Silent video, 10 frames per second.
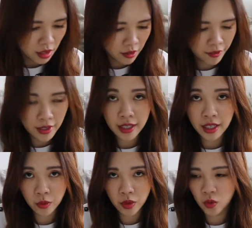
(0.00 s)
filling
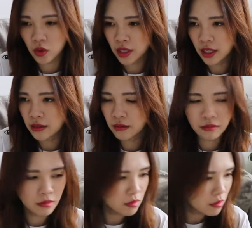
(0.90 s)
it with water.
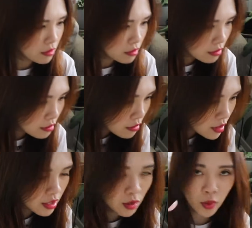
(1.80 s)

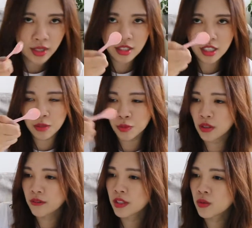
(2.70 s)
1 teaspoon
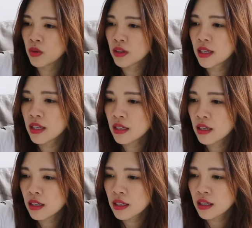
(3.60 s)
of this water.
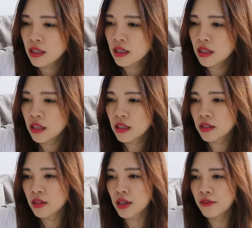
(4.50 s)

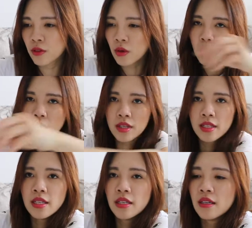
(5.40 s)
So I've got water
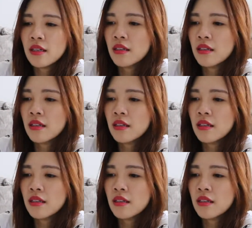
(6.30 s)
here.